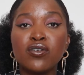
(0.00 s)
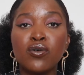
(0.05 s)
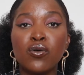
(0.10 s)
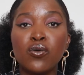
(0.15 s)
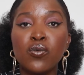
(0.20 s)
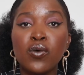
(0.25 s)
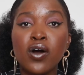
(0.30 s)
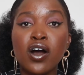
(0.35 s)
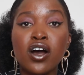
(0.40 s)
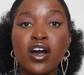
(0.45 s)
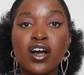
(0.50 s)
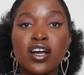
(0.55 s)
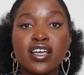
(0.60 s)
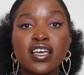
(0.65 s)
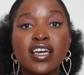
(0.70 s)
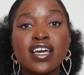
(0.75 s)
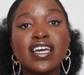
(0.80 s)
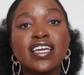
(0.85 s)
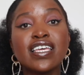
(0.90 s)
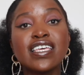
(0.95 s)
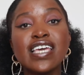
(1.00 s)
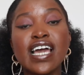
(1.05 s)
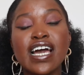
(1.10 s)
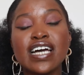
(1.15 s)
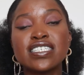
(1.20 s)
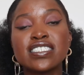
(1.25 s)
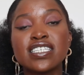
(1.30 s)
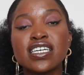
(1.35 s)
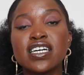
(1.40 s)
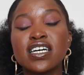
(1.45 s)
your work,
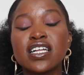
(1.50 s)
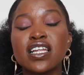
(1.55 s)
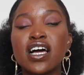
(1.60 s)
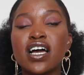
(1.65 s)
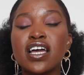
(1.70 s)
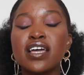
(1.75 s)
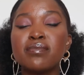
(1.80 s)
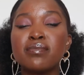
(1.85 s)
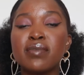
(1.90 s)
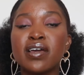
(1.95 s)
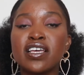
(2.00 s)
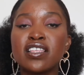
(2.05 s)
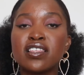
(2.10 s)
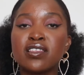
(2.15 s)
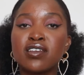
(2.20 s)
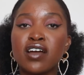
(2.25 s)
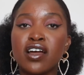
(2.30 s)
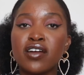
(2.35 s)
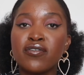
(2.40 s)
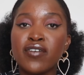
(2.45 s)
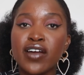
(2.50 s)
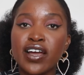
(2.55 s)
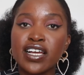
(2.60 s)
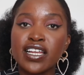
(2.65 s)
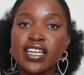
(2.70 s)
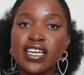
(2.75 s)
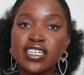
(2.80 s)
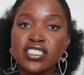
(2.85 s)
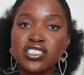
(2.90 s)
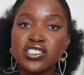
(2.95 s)
yes, a client may
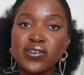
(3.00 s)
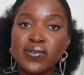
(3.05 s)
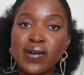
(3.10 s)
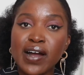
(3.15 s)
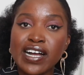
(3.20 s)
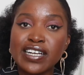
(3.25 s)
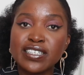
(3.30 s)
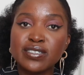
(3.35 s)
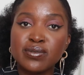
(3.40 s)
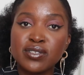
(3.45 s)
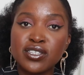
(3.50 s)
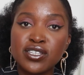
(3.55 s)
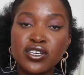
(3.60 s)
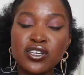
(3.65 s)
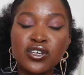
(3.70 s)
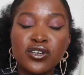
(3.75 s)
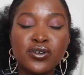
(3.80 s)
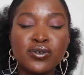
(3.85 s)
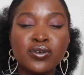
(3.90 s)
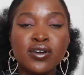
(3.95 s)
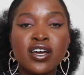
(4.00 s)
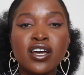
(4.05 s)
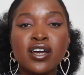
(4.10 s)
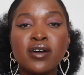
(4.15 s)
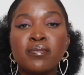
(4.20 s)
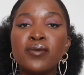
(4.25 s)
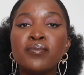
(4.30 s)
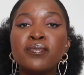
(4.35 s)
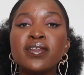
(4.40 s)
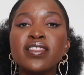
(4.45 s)
directly interact with you,
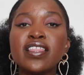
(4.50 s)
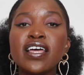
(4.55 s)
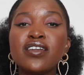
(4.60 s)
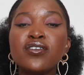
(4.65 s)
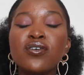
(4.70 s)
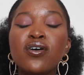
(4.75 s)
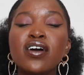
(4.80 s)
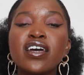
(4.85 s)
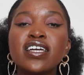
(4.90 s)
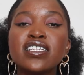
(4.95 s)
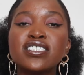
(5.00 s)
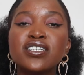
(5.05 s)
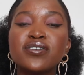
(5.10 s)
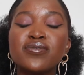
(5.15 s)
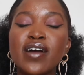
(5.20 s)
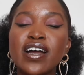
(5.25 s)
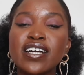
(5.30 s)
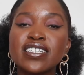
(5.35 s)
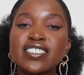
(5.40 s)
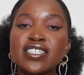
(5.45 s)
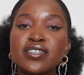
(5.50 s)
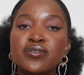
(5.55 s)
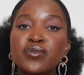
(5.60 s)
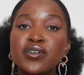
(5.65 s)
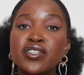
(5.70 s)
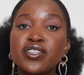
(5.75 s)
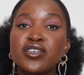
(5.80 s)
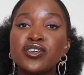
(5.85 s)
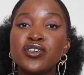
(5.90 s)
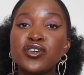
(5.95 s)
but they're not interacting
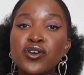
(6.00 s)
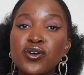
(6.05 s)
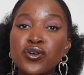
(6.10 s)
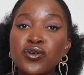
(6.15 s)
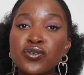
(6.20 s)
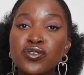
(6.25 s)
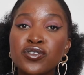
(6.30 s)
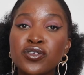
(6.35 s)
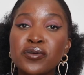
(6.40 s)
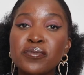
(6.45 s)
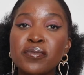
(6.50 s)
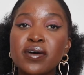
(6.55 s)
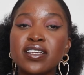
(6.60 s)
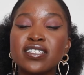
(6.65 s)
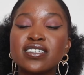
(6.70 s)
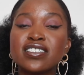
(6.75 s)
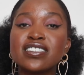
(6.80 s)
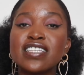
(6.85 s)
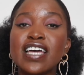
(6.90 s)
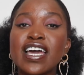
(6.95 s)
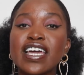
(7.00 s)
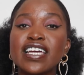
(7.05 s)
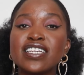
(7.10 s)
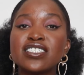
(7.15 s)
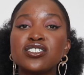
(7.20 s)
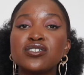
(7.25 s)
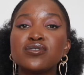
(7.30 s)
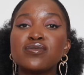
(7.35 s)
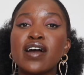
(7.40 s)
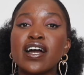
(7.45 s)
with you so much as they're
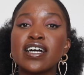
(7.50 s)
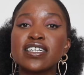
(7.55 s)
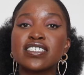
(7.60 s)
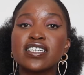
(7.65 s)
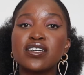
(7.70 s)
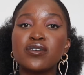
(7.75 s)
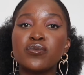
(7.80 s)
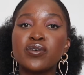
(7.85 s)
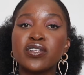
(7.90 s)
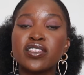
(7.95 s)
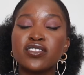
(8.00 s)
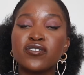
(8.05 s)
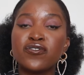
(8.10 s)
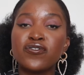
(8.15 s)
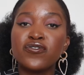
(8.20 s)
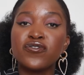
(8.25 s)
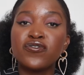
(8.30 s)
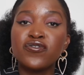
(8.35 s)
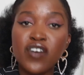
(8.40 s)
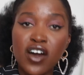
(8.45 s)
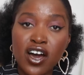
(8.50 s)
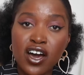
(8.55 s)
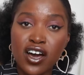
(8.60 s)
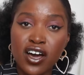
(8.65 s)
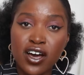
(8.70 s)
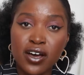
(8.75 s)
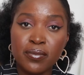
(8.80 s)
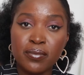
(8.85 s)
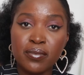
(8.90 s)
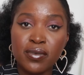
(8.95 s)
interacting with the
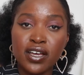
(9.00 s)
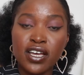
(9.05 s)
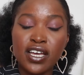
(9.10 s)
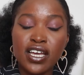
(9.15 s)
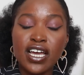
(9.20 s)
firm.